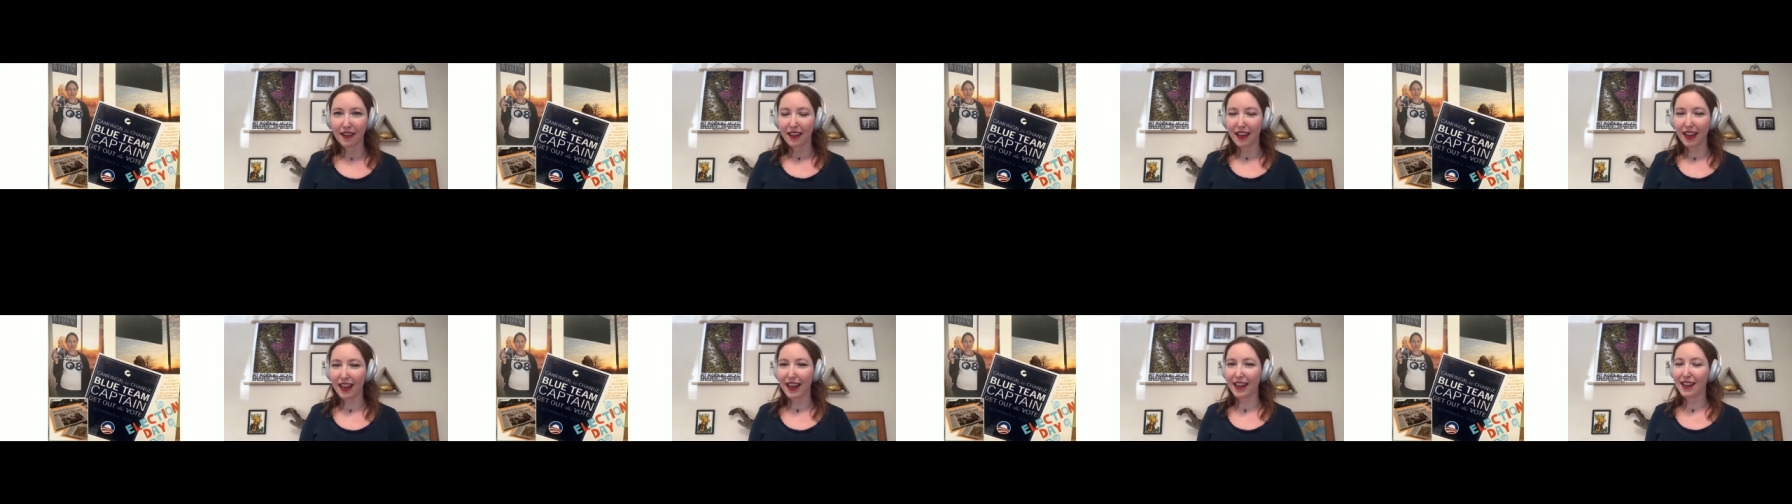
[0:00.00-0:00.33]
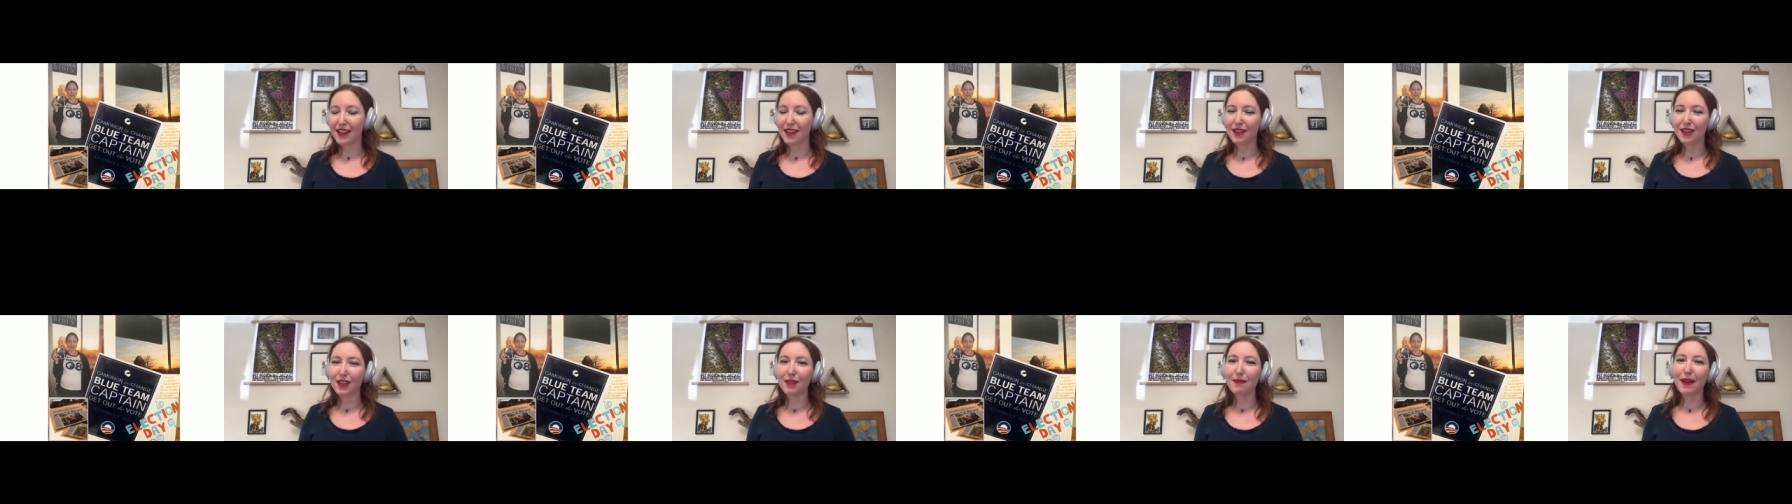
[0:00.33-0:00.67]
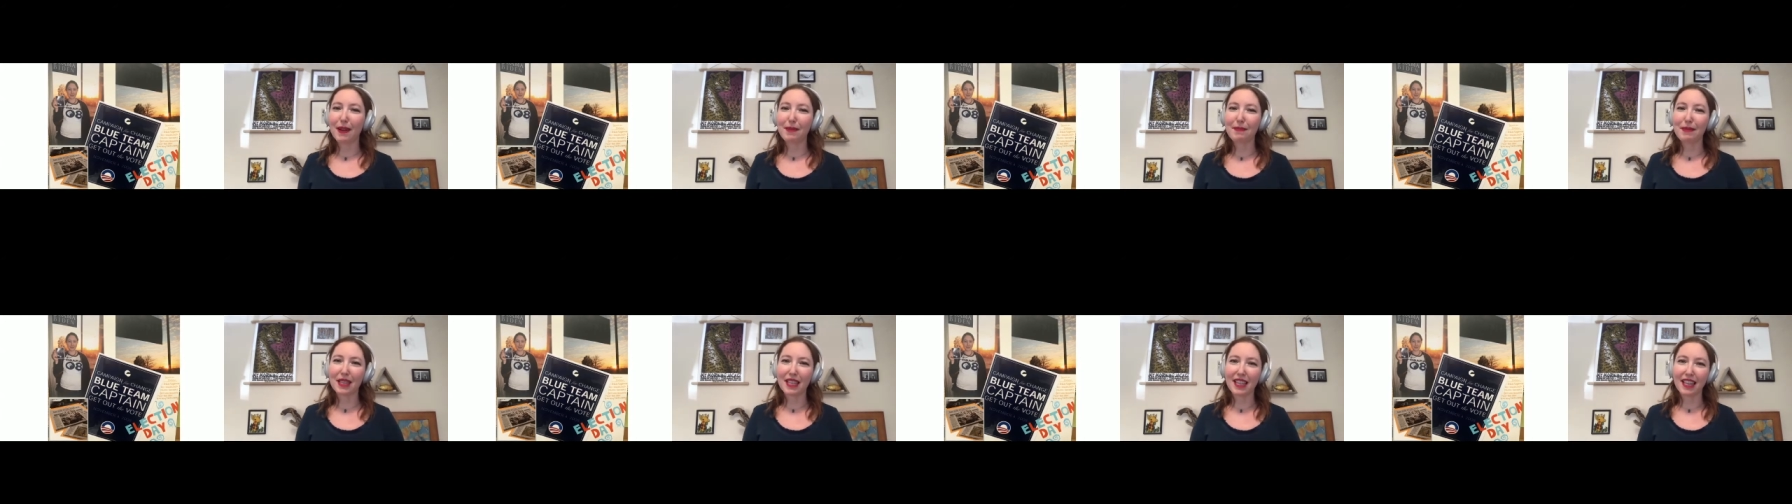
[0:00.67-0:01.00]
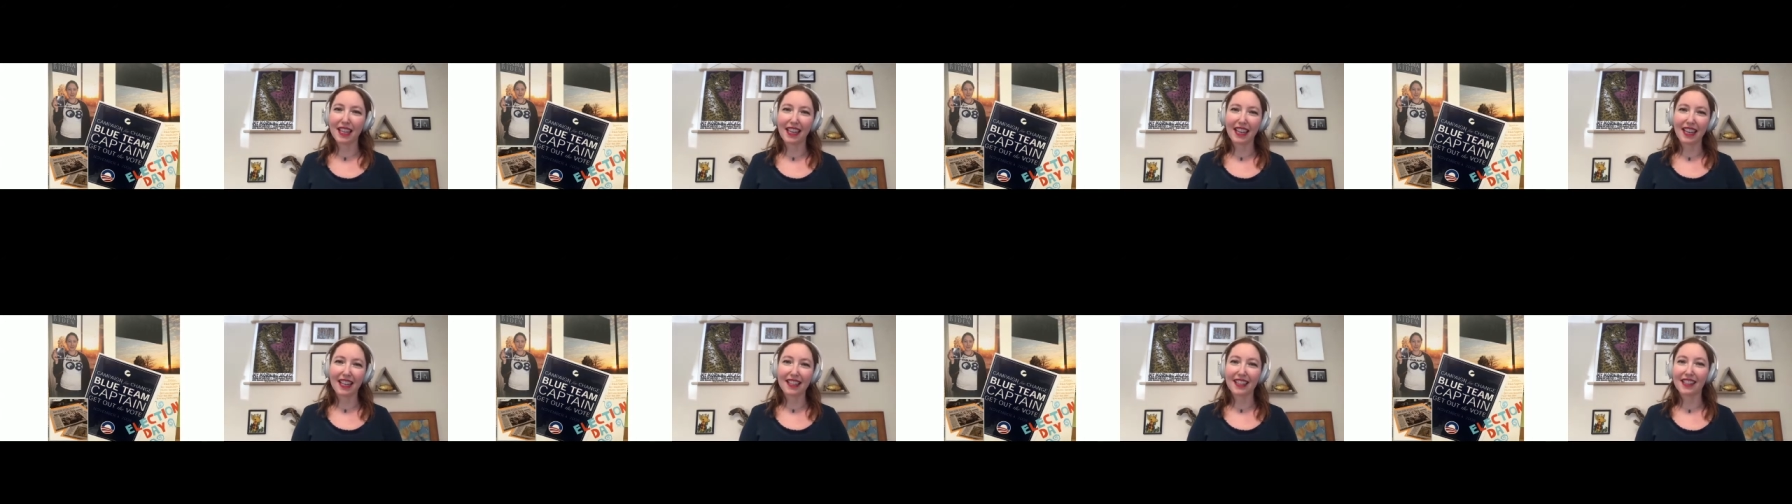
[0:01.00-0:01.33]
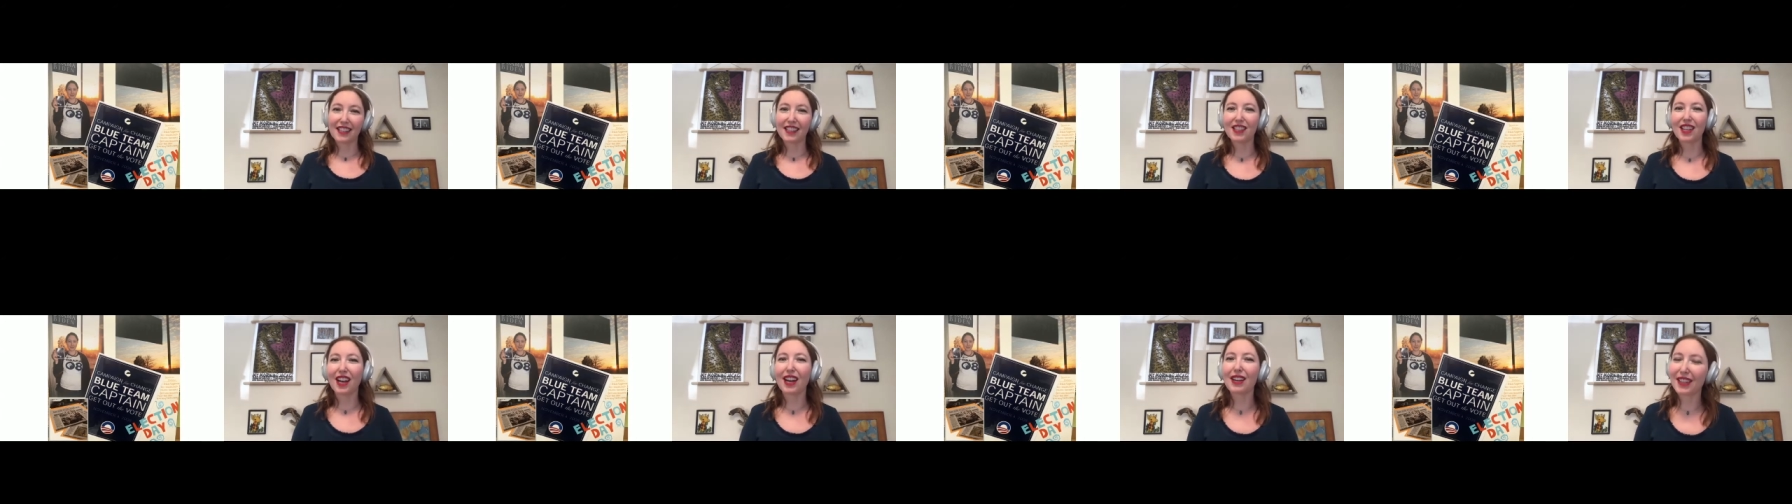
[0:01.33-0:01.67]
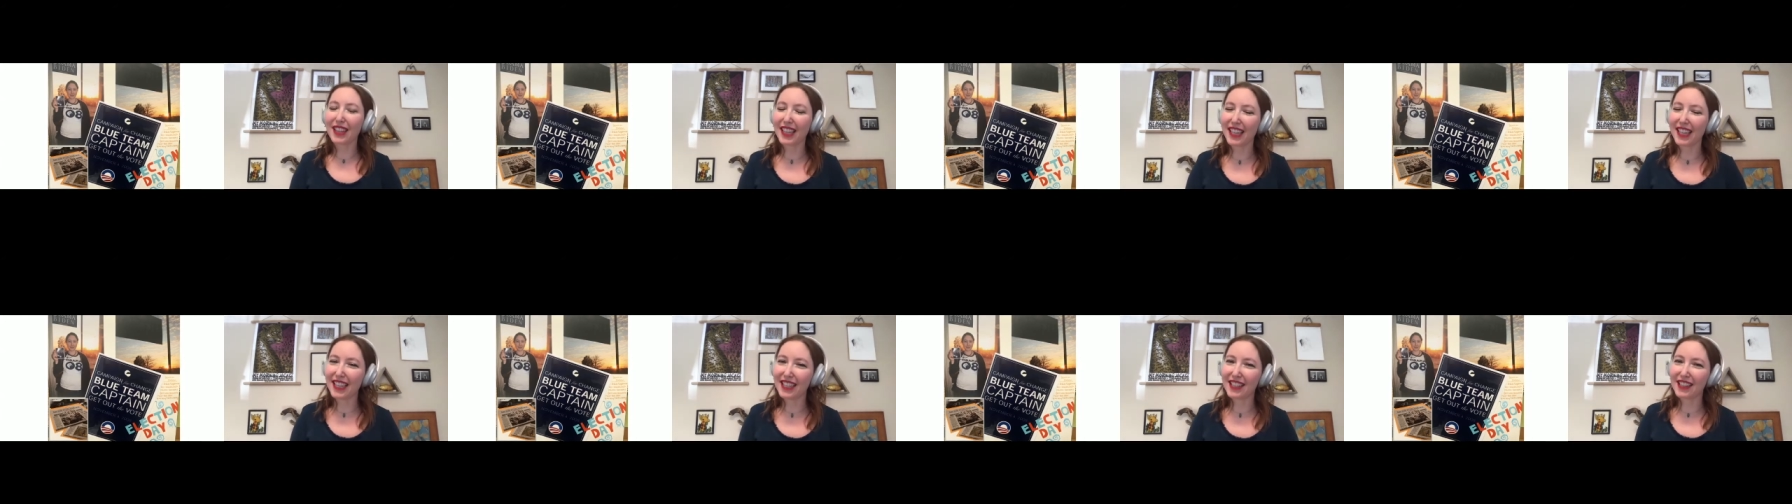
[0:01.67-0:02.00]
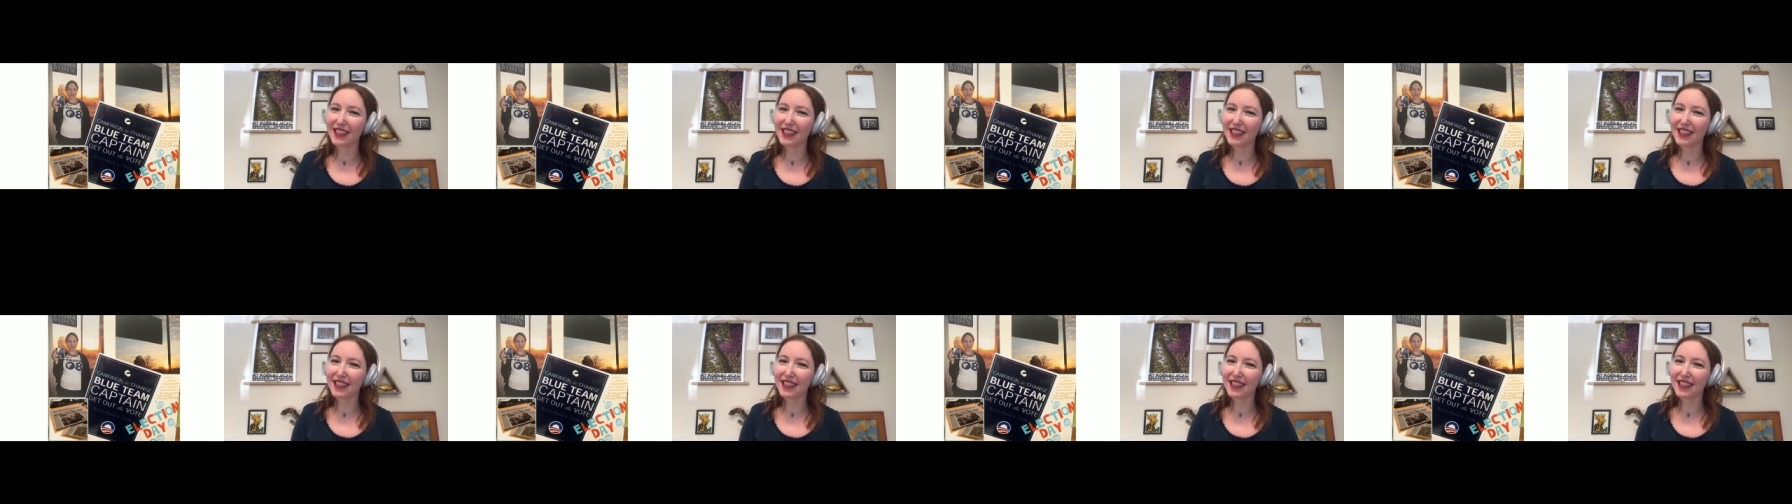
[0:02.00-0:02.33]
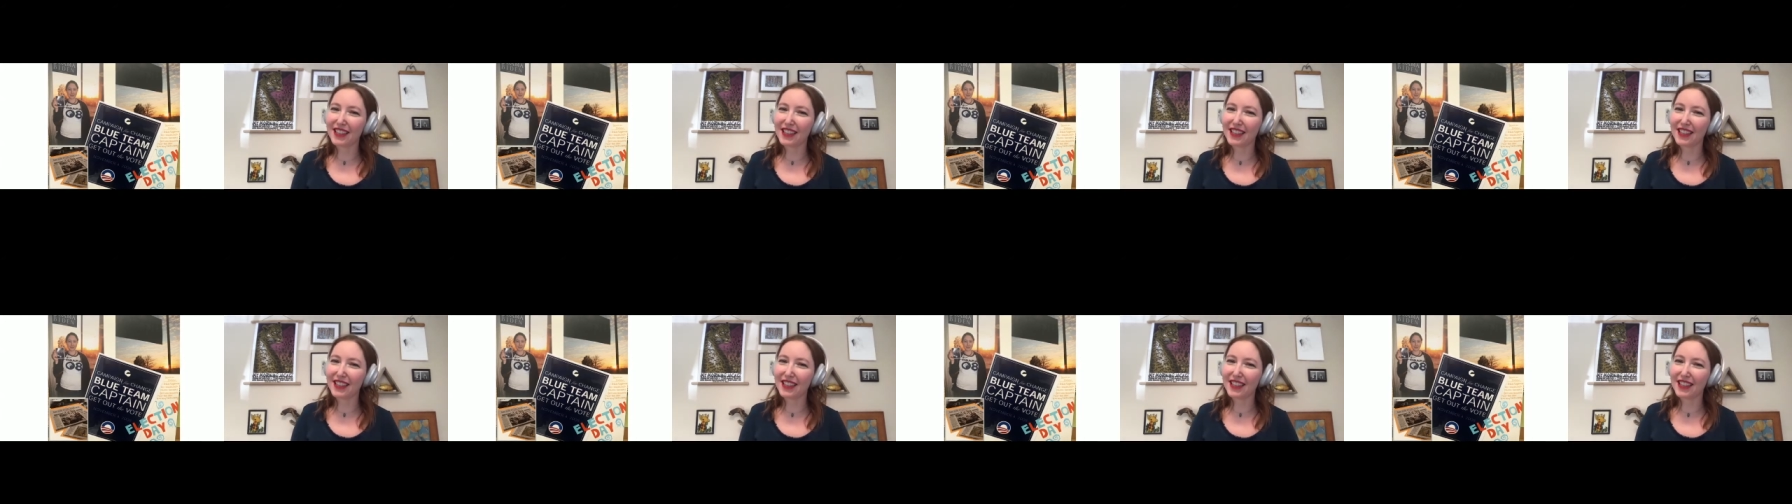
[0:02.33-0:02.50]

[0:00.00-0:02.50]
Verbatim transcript: And I know you might be thinking, this is all really interesting,